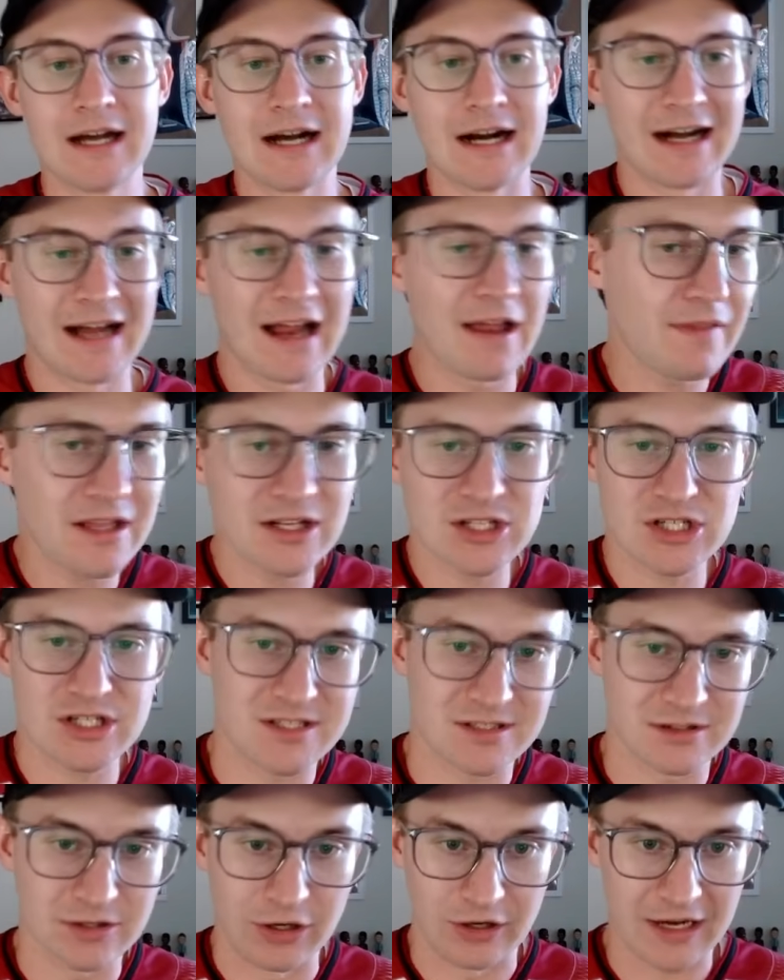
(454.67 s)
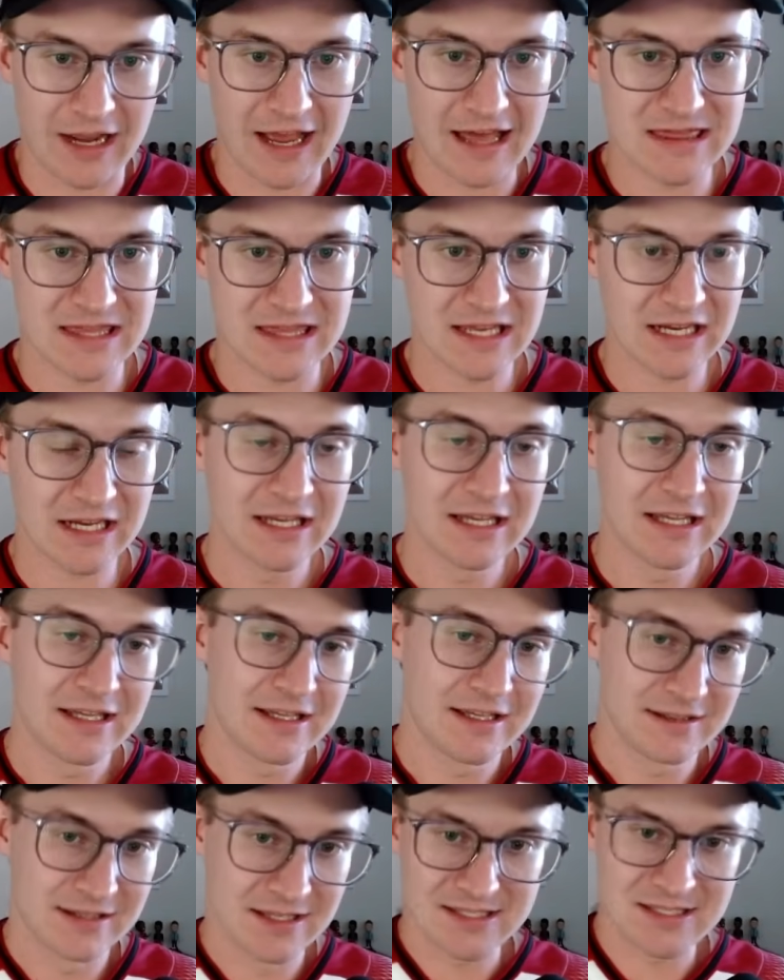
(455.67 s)
And then just look, I think
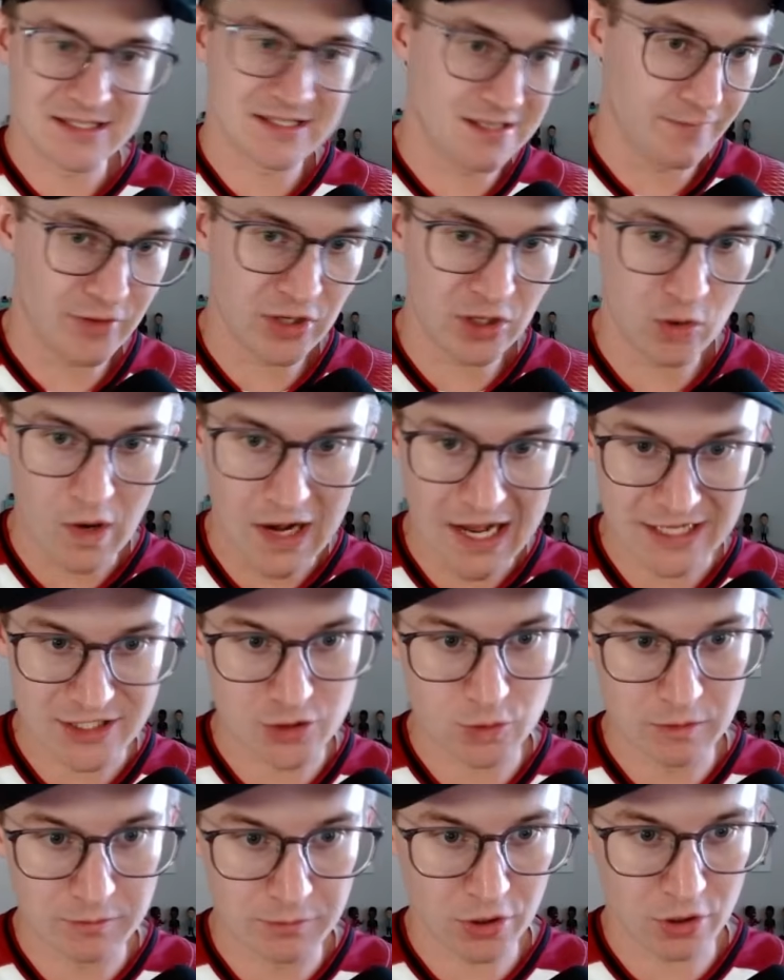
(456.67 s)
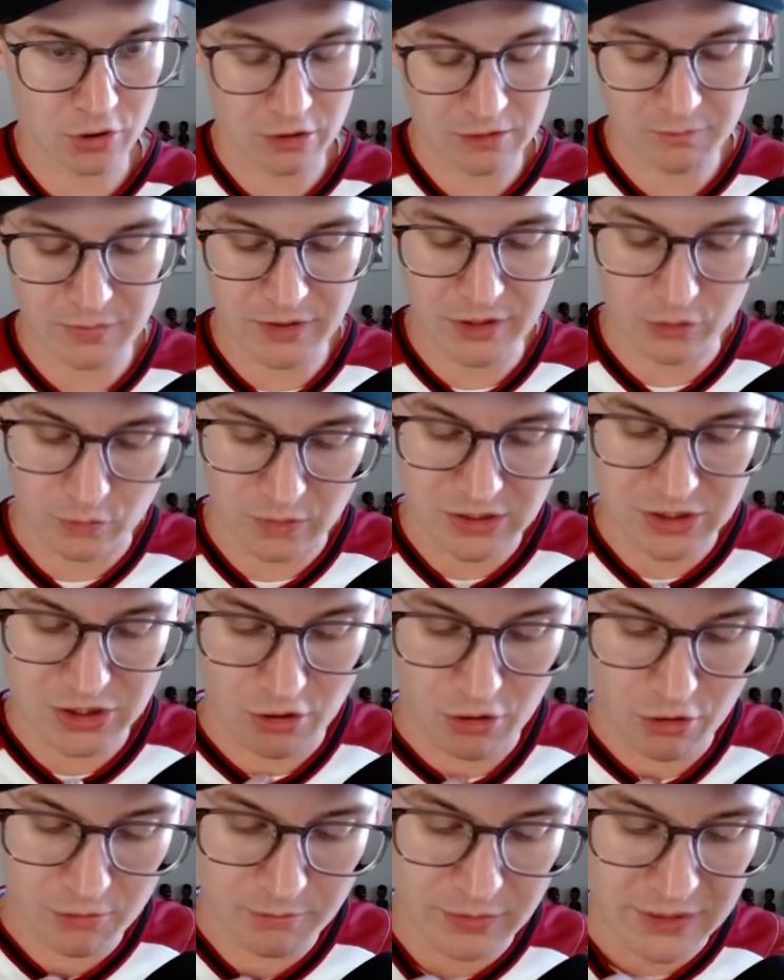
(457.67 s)
this is something to watch when Booker and Beal
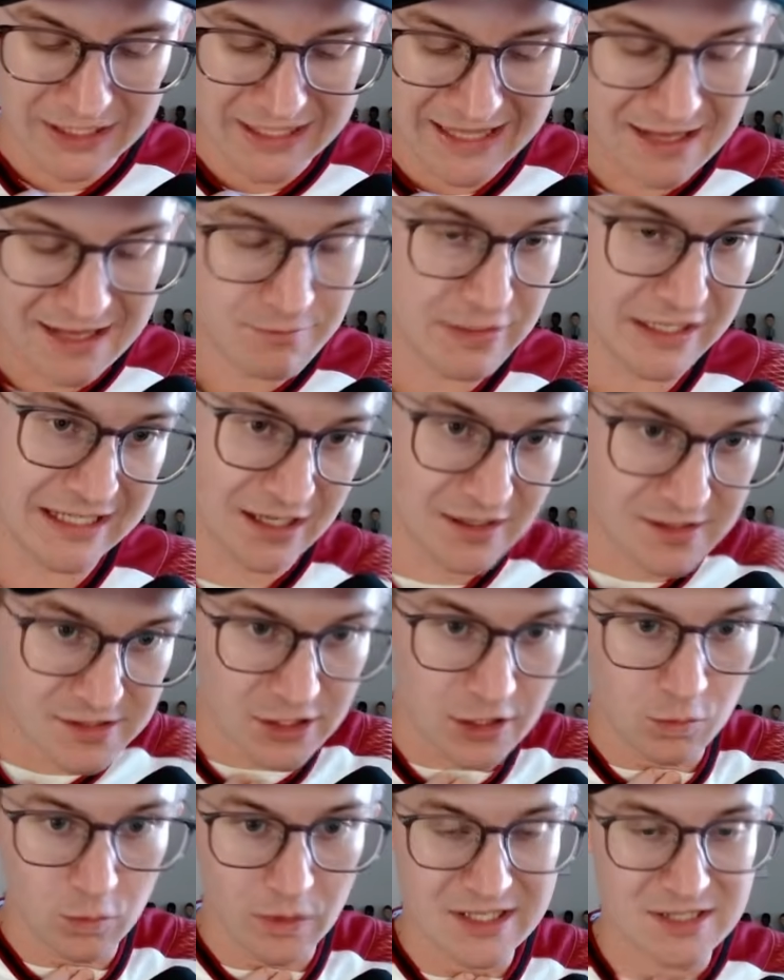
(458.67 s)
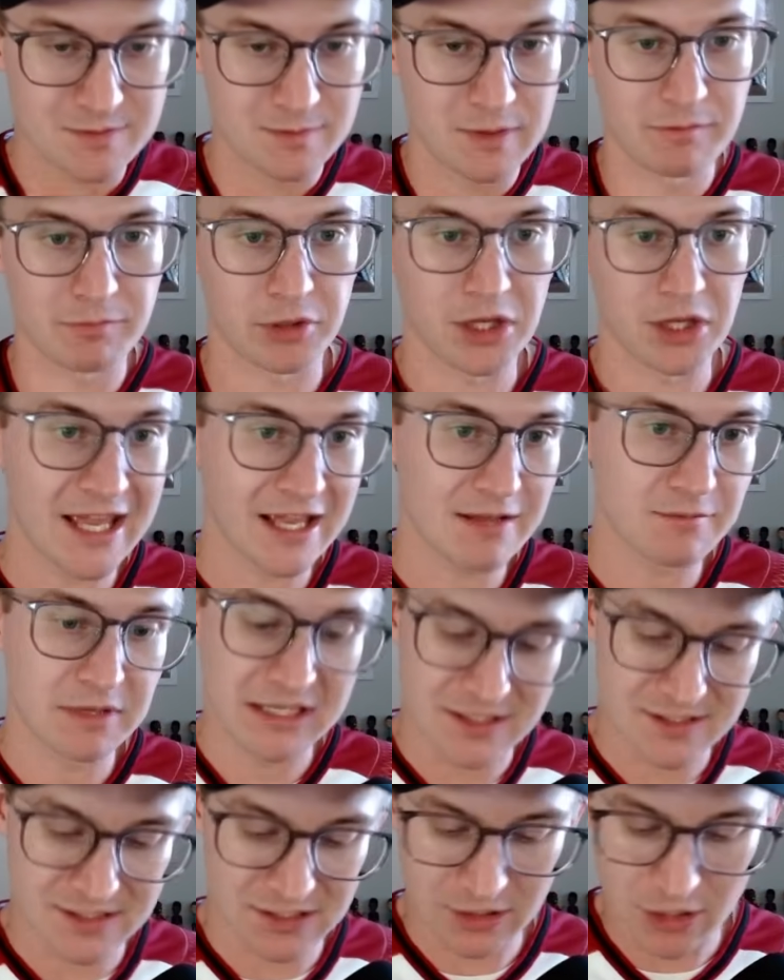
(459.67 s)
return, but again, because Goodwin has been playing,
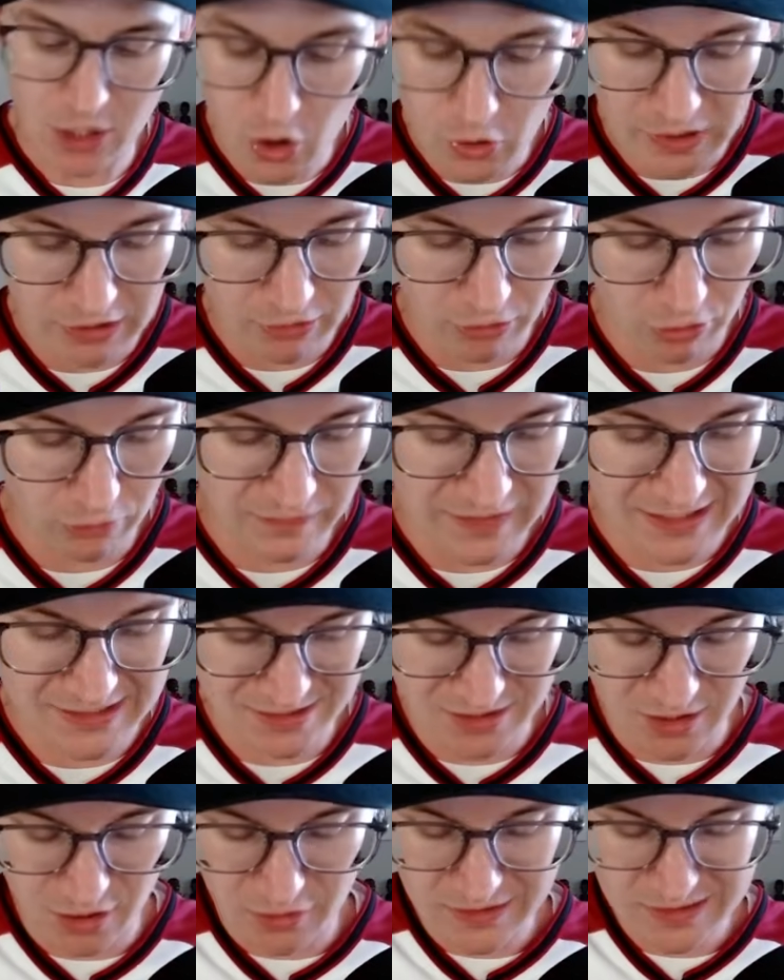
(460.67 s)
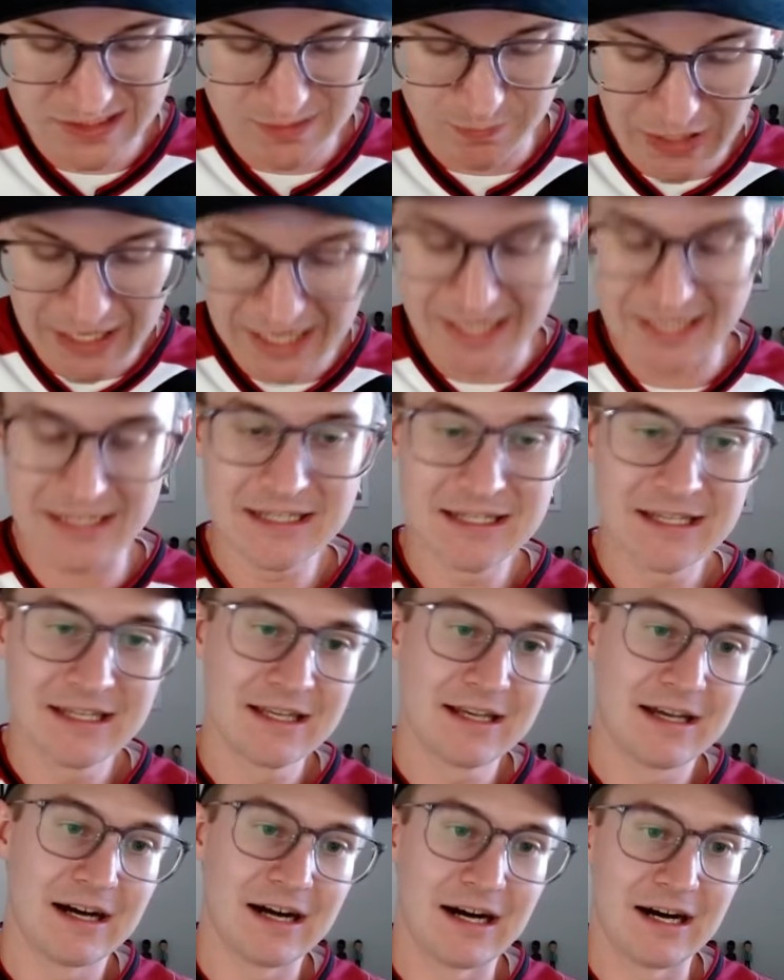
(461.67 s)
because Okogie earned that starting spot,
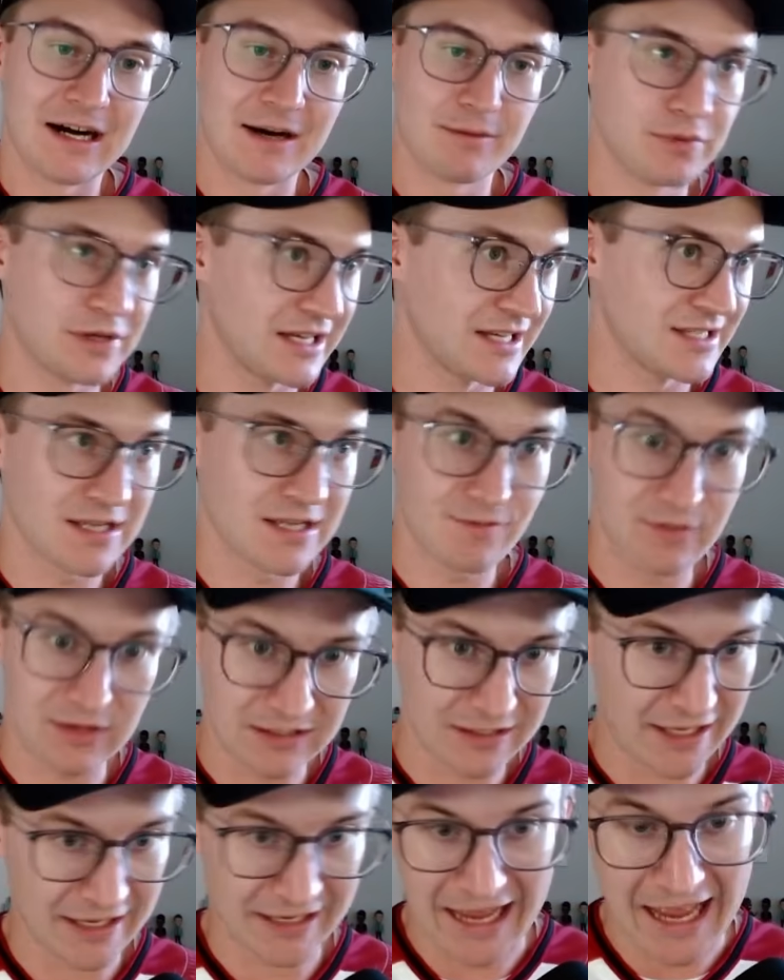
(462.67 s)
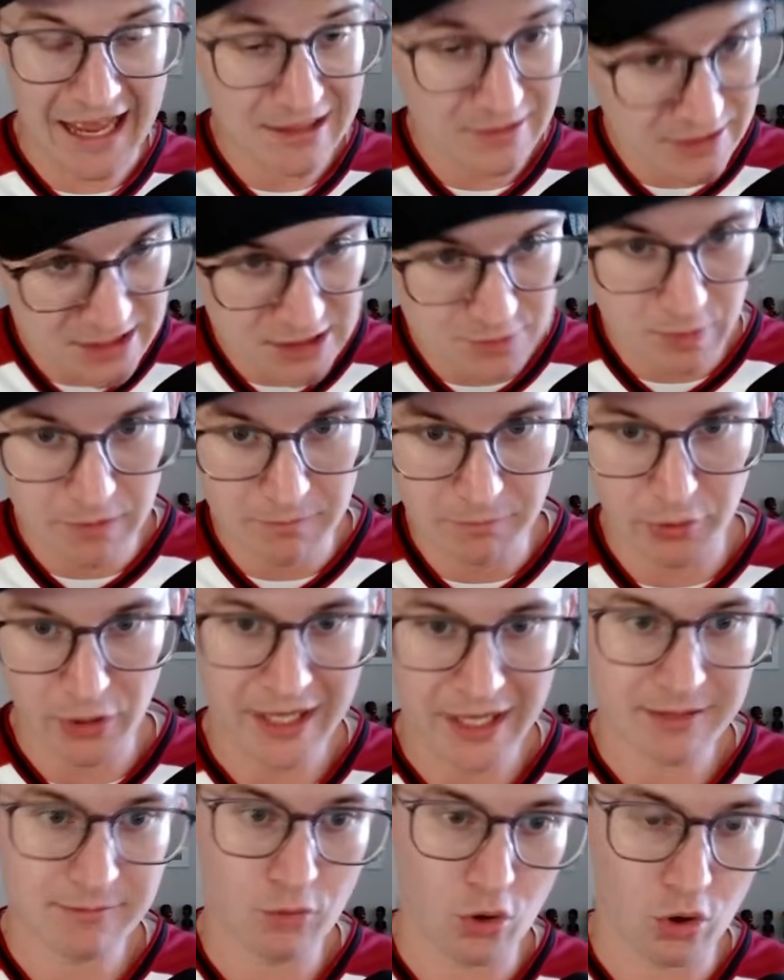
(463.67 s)
because even like Allen has been
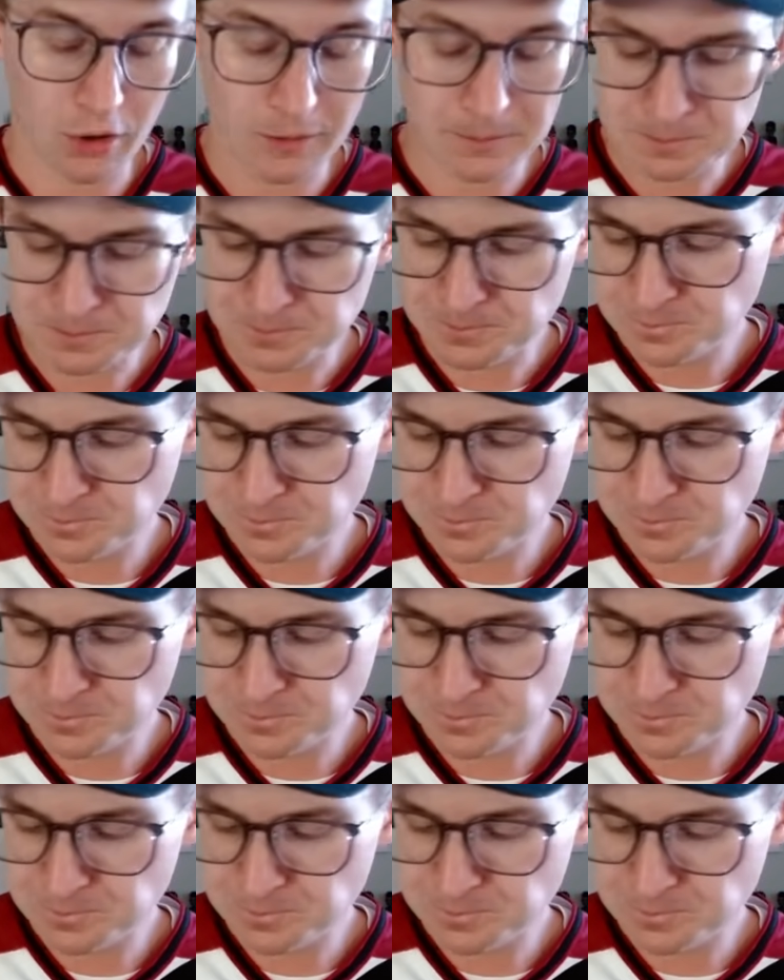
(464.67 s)
playing more,